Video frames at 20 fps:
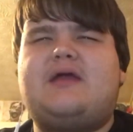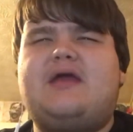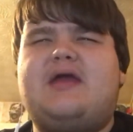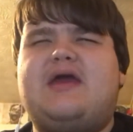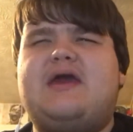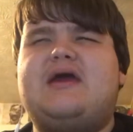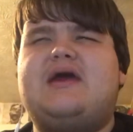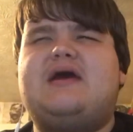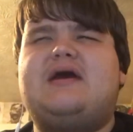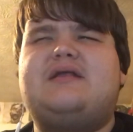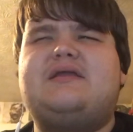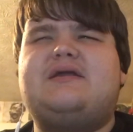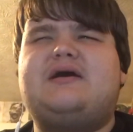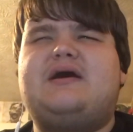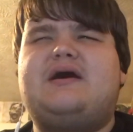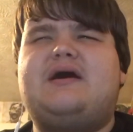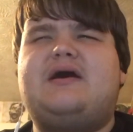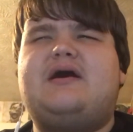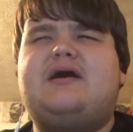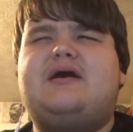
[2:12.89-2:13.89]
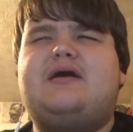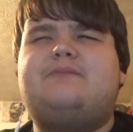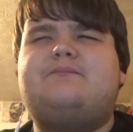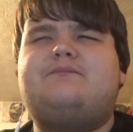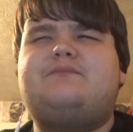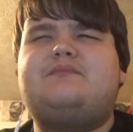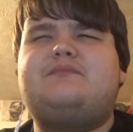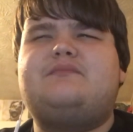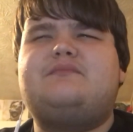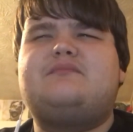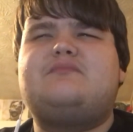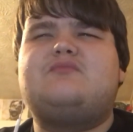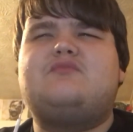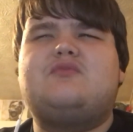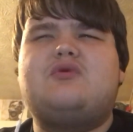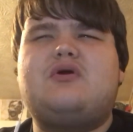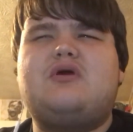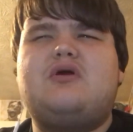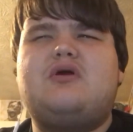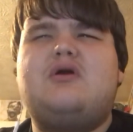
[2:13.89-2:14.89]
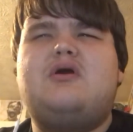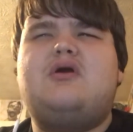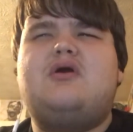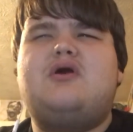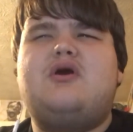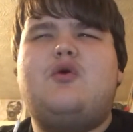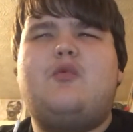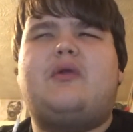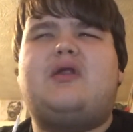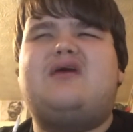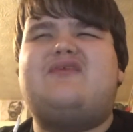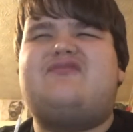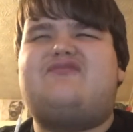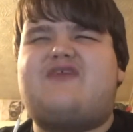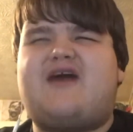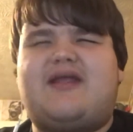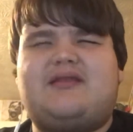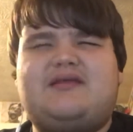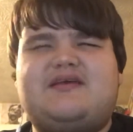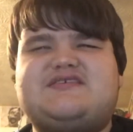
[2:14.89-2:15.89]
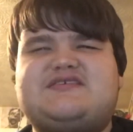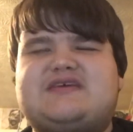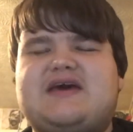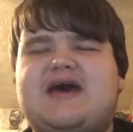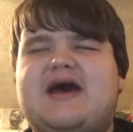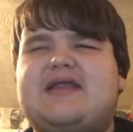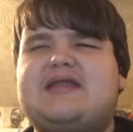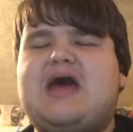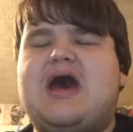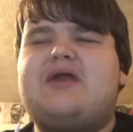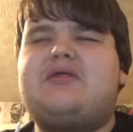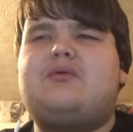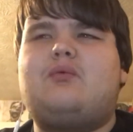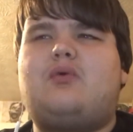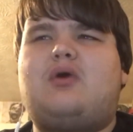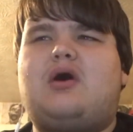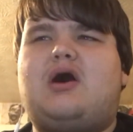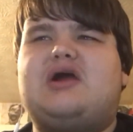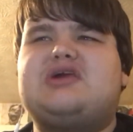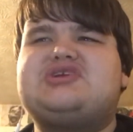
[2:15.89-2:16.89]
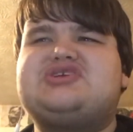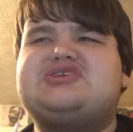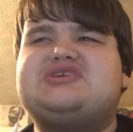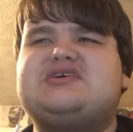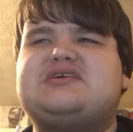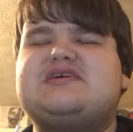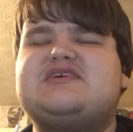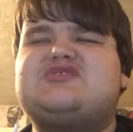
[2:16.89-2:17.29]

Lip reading: And when I finally sat down and watched it,